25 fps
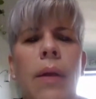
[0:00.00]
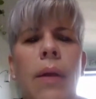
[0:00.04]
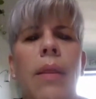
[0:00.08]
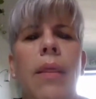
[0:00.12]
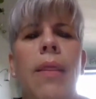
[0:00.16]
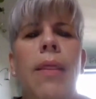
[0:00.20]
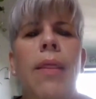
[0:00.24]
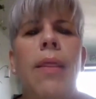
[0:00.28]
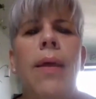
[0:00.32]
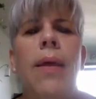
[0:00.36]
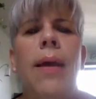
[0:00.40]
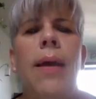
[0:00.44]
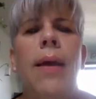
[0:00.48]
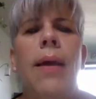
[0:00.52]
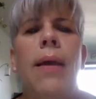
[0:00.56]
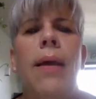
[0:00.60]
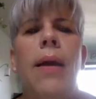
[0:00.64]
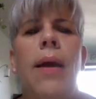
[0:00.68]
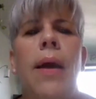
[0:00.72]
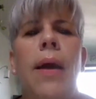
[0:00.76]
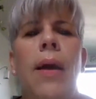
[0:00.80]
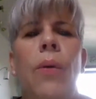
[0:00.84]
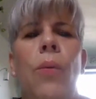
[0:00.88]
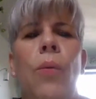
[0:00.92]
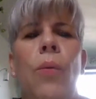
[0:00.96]
than
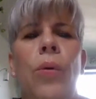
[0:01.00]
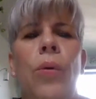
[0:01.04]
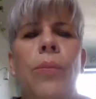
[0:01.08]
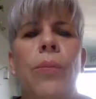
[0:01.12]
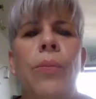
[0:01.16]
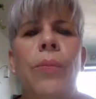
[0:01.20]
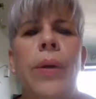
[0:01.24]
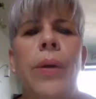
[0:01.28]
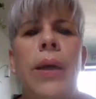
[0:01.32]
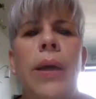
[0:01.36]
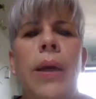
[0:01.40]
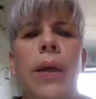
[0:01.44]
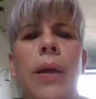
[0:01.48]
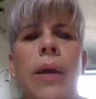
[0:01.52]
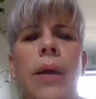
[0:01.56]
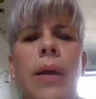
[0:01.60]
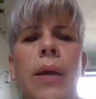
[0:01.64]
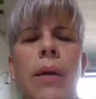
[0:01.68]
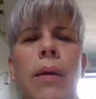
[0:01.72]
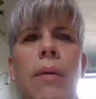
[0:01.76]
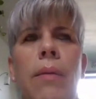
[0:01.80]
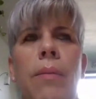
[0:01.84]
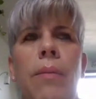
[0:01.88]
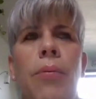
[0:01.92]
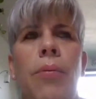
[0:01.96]
I would
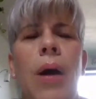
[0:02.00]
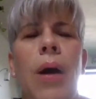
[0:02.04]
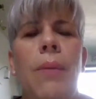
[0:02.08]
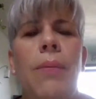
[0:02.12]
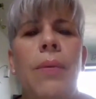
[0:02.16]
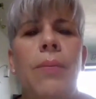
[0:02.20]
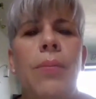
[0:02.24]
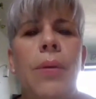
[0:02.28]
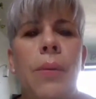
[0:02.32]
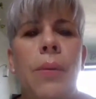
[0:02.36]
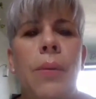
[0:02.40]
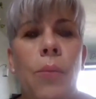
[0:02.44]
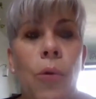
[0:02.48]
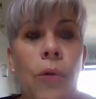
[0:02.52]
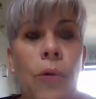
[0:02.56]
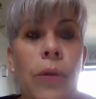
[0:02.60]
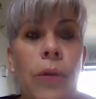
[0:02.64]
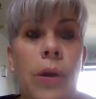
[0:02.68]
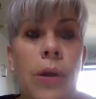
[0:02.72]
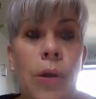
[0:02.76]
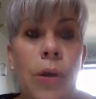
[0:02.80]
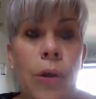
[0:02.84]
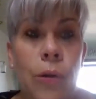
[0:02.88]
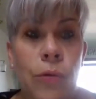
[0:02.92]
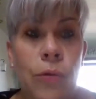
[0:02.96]
be, probably more
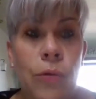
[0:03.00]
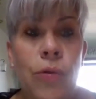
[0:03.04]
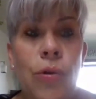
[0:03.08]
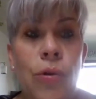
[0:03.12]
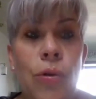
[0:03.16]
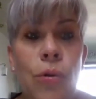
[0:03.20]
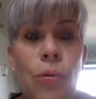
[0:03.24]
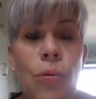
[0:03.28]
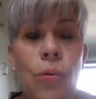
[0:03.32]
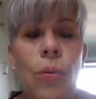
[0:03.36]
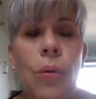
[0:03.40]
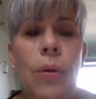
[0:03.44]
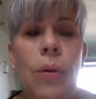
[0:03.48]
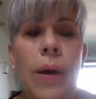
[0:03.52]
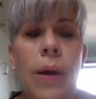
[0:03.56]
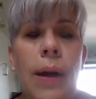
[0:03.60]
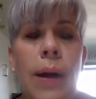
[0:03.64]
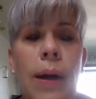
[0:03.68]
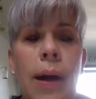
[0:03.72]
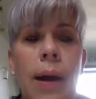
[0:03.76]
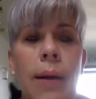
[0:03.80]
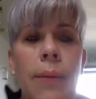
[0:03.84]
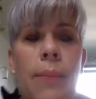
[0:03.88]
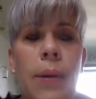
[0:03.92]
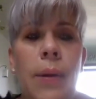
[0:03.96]
than used to, or
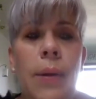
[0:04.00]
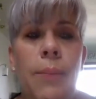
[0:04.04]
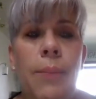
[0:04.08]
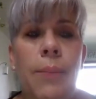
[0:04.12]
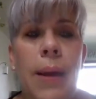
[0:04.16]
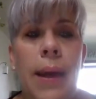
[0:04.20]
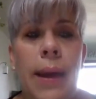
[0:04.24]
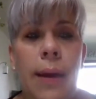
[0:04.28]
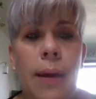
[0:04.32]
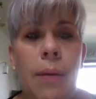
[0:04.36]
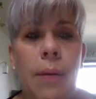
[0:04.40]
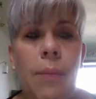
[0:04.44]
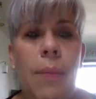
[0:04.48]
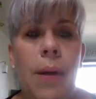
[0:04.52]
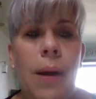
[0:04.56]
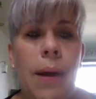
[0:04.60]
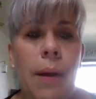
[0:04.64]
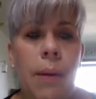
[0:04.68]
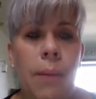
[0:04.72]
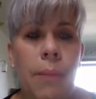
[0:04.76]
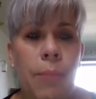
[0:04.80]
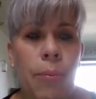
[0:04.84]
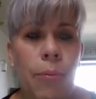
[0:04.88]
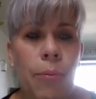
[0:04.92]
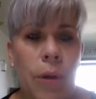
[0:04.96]
I'd be begging
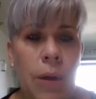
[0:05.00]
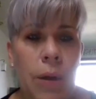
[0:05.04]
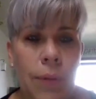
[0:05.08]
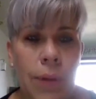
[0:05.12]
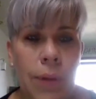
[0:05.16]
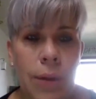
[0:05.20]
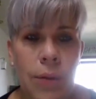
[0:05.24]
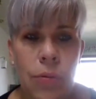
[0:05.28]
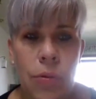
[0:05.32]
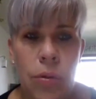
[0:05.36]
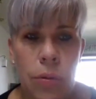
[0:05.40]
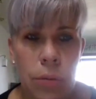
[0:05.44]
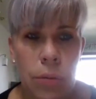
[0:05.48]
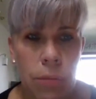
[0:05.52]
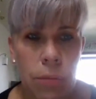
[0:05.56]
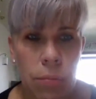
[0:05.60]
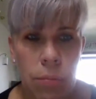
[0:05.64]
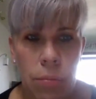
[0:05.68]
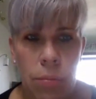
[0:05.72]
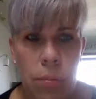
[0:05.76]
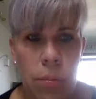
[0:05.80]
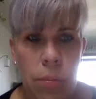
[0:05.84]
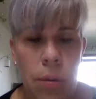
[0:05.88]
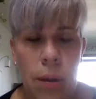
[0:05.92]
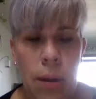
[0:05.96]
my previous
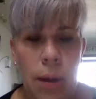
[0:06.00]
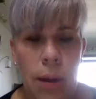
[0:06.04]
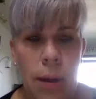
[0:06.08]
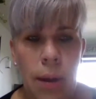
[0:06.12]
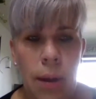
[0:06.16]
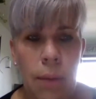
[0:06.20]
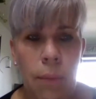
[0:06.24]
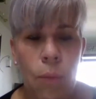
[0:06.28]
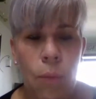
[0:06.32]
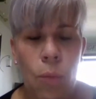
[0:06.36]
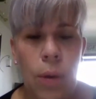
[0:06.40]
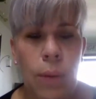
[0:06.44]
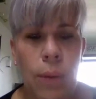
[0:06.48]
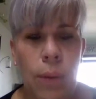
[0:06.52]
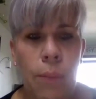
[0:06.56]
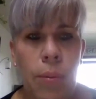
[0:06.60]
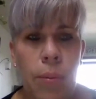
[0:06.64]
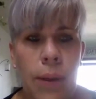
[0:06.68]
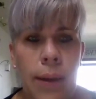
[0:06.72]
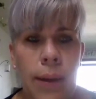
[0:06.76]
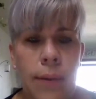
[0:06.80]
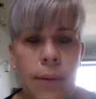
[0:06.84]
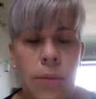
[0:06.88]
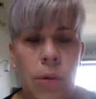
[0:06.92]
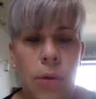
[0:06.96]
the one
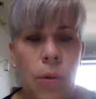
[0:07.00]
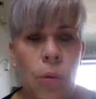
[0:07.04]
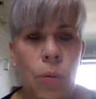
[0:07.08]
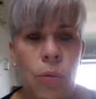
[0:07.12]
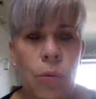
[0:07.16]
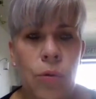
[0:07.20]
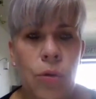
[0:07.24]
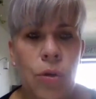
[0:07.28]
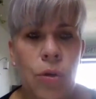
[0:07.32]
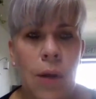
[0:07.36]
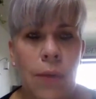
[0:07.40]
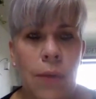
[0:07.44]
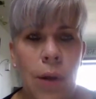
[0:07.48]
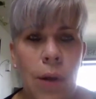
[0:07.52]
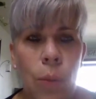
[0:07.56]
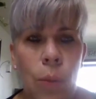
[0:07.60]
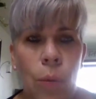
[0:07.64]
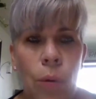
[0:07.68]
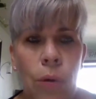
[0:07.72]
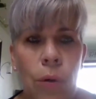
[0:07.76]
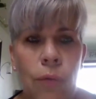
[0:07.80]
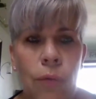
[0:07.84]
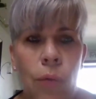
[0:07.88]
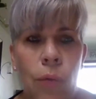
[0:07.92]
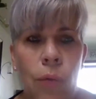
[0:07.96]
place, Goldstock, that I
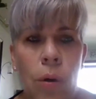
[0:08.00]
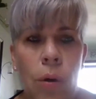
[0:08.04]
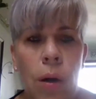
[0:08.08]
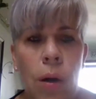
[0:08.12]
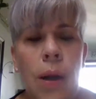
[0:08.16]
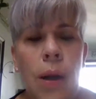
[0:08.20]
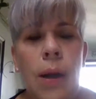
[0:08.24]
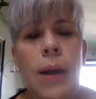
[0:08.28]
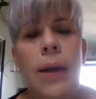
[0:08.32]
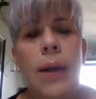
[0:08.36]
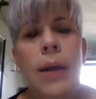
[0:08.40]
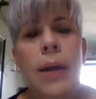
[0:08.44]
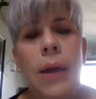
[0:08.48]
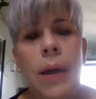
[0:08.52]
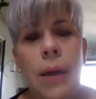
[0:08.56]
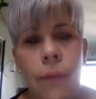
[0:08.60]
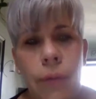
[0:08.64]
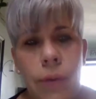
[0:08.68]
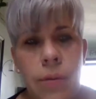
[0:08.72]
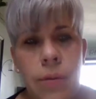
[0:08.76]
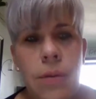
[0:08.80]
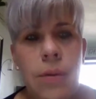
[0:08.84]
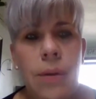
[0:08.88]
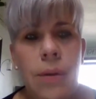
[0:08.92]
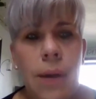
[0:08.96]
work for, give
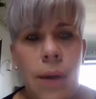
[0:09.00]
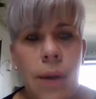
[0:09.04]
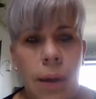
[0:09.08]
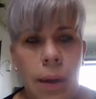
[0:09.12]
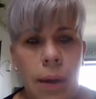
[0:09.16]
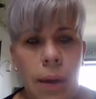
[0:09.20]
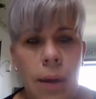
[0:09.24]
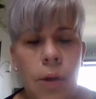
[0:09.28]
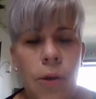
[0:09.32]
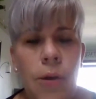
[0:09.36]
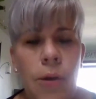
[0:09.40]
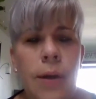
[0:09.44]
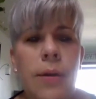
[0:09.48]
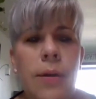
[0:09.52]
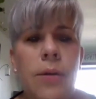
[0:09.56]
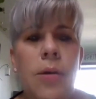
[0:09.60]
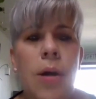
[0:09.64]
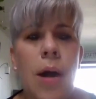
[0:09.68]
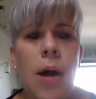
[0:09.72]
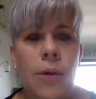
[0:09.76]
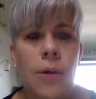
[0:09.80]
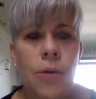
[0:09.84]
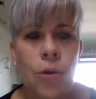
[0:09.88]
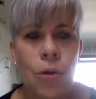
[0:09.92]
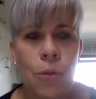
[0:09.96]
us, you need to
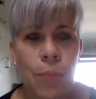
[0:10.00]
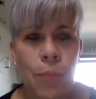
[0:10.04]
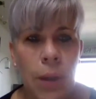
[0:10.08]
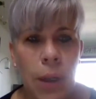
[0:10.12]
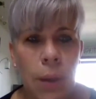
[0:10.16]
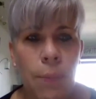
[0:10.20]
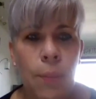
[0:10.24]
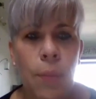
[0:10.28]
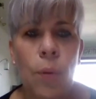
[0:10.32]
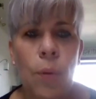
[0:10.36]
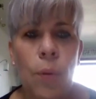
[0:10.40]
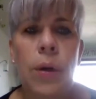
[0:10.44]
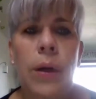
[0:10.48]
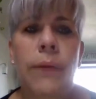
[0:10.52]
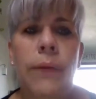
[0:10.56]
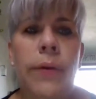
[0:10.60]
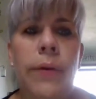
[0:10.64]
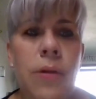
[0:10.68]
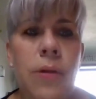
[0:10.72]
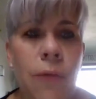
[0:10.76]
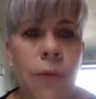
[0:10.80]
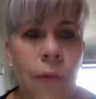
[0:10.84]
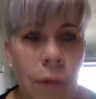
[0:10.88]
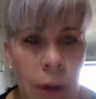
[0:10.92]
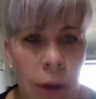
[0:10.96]
talk to your people, give
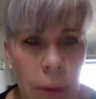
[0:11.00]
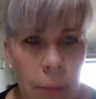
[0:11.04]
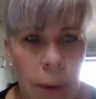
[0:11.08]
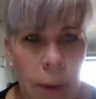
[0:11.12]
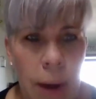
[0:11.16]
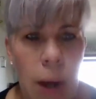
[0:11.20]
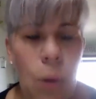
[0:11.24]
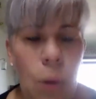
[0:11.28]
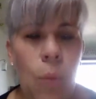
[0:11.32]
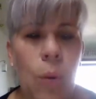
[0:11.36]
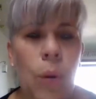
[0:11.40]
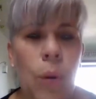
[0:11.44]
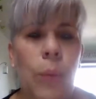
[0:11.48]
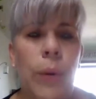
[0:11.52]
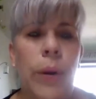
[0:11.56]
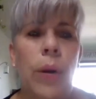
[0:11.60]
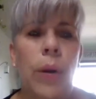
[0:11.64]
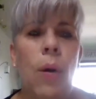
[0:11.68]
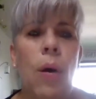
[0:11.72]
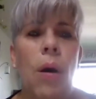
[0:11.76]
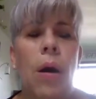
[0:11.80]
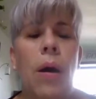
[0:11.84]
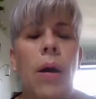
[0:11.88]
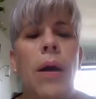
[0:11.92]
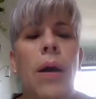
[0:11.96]
us feedback where we
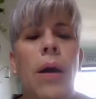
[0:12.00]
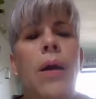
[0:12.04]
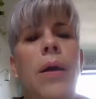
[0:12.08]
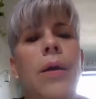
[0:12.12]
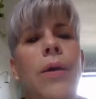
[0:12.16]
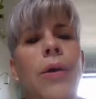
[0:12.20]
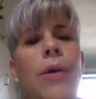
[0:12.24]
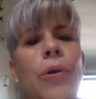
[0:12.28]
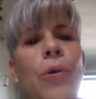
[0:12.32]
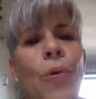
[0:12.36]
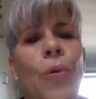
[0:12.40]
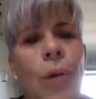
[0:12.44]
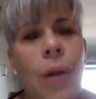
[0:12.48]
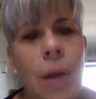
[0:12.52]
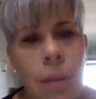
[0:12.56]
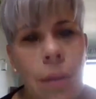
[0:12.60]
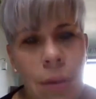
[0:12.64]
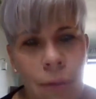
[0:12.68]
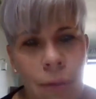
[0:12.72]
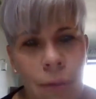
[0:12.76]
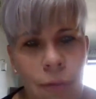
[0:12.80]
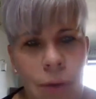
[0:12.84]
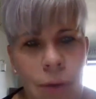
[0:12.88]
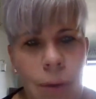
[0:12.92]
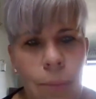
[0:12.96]
are. You get
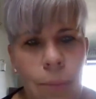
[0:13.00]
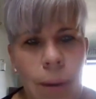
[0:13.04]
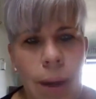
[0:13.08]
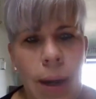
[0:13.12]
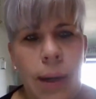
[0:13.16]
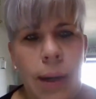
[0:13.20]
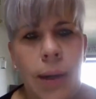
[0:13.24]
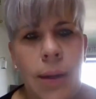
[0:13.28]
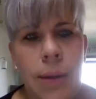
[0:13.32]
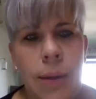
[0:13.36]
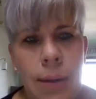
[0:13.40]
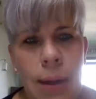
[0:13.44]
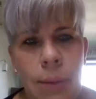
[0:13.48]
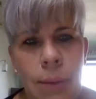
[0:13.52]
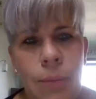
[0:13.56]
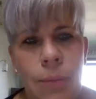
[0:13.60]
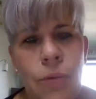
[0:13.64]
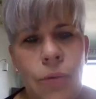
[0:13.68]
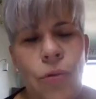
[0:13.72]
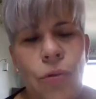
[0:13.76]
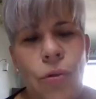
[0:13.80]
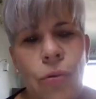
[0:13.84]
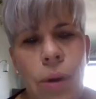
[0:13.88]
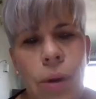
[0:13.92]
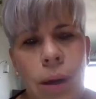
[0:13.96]
the feedback at
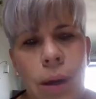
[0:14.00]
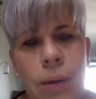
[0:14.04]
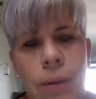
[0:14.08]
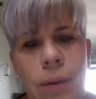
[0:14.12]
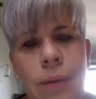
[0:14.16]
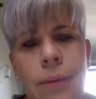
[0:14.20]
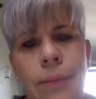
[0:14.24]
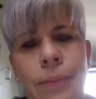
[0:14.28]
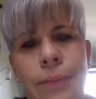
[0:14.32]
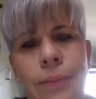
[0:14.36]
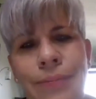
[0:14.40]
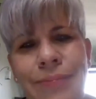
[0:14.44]
Diamonds Direct.